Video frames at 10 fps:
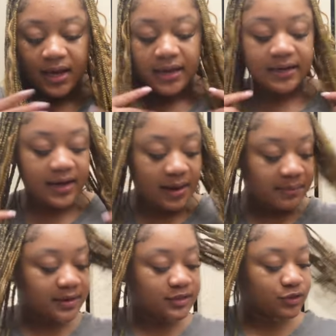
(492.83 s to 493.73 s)
I did not
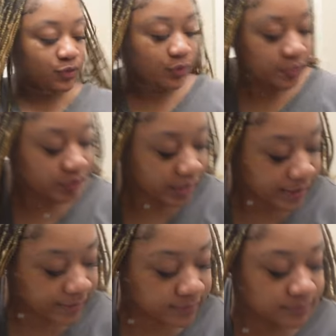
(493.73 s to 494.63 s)
place the order
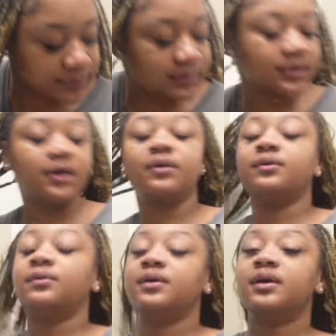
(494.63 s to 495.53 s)
yet,
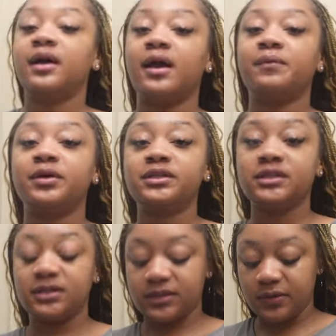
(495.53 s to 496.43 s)
so I want
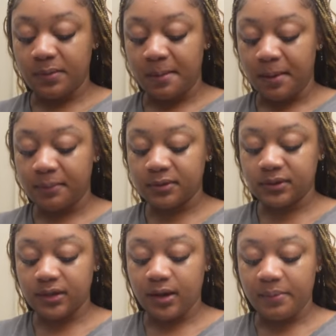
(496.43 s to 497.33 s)
to see what I'm gonna
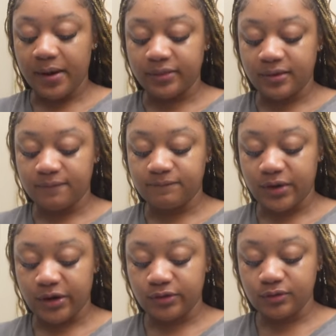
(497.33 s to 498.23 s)
think about them
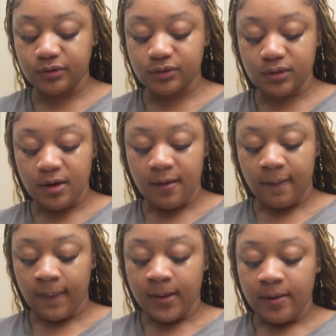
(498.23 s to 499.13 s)
first.
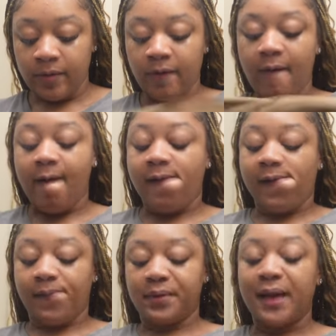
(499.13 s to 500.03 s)

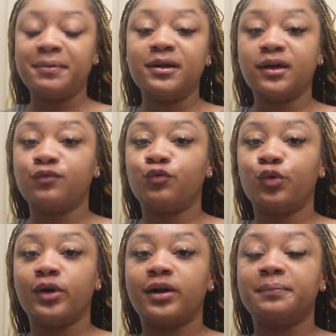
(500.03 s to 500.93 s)
But I've been looking
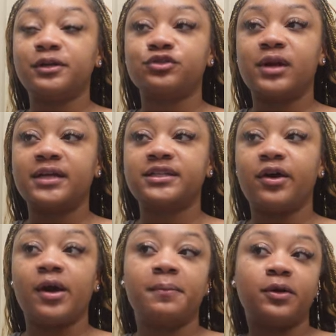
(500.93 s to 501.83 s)
for picture lights
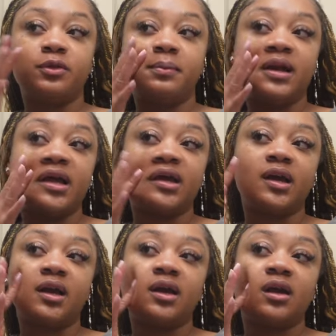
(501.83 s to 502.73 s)
that are both black
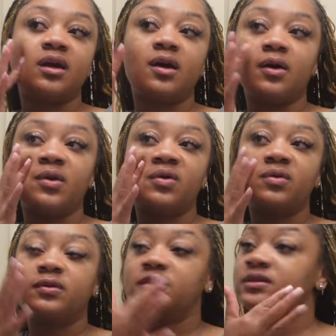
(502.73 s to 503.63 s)
and
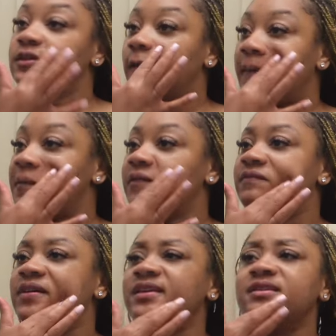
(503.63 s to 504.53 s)
gold. This stuff got my
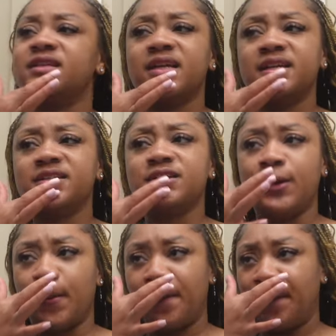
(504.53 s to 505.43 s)
face itchy.